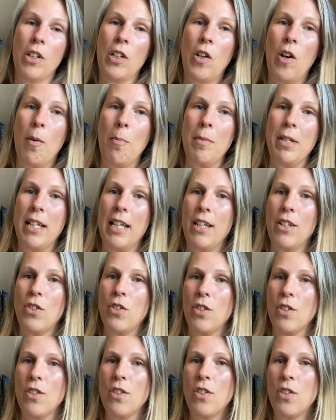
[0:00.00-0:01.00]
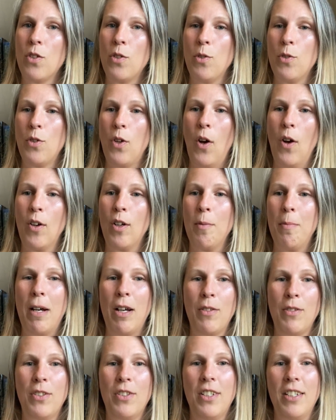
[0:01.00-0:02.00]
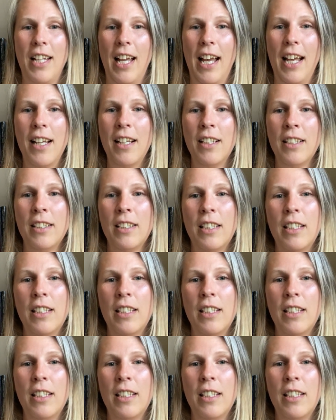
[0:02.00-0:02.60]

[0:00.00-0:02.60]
combinations to talk about today.